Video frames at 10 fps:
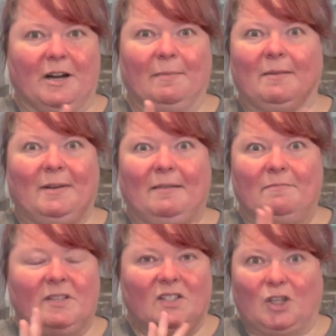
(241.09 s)
I'm going to
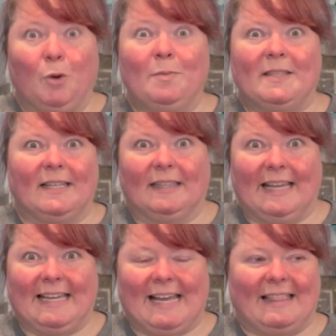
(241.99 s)
be so busy
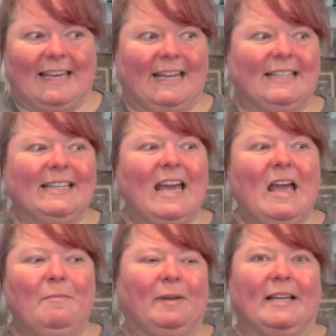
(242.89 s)
linking things
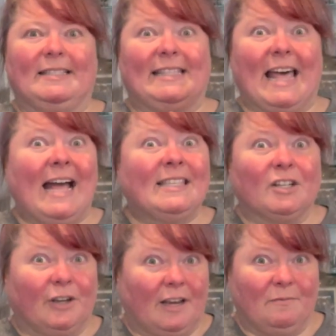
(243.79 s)
because that's a
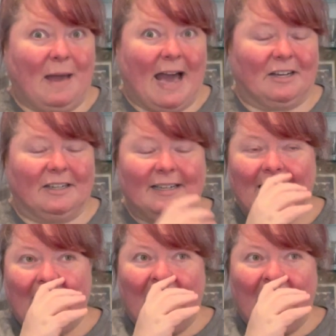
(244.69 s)
great pattern.